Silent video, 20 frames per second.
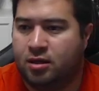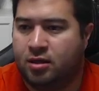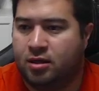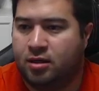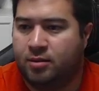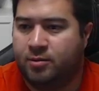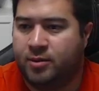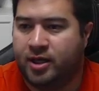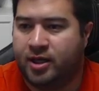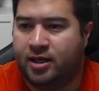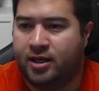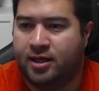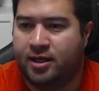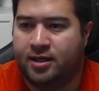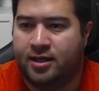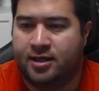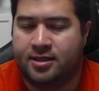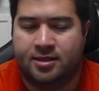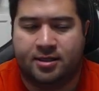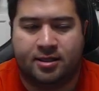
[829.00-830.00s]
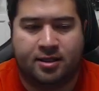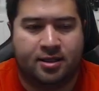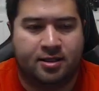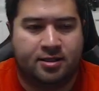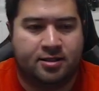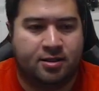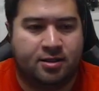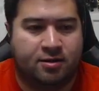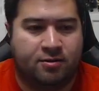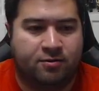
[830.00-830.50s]
Looking how that's looking
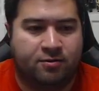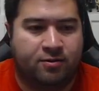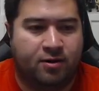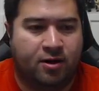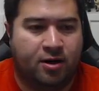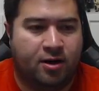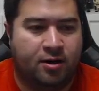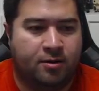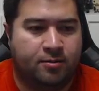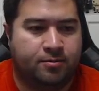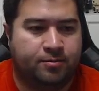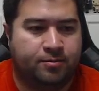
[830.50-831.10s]
so far.